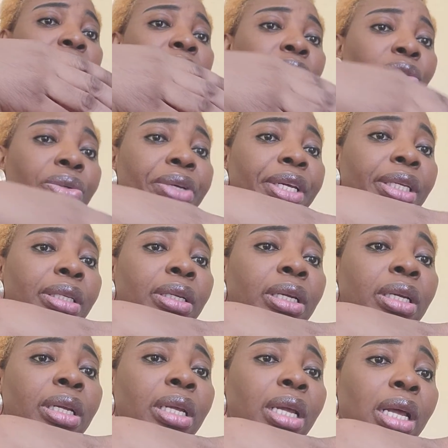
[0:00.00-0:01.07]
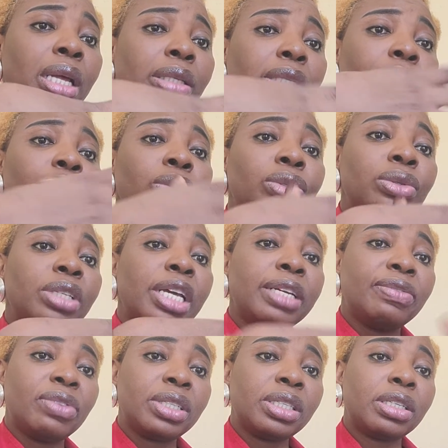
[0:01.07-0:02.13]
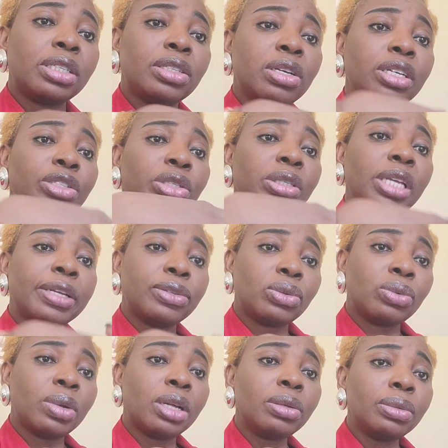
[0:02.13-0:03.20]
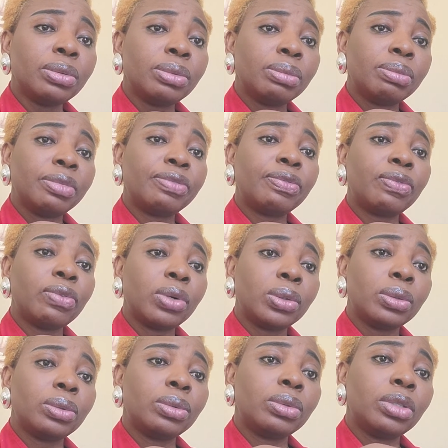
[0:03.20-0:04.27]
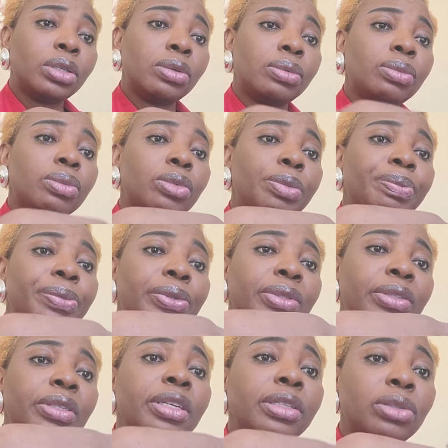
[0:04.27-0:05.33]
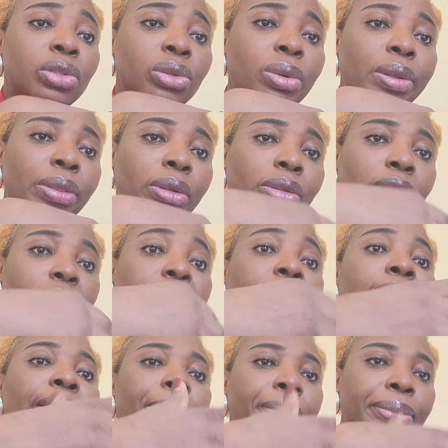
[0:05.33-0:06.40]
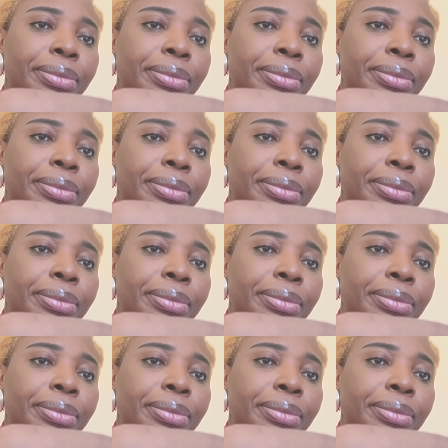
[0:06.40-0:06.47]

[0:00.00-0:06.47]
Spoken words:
into it, and they will do their investigation as well before we proceed to another step.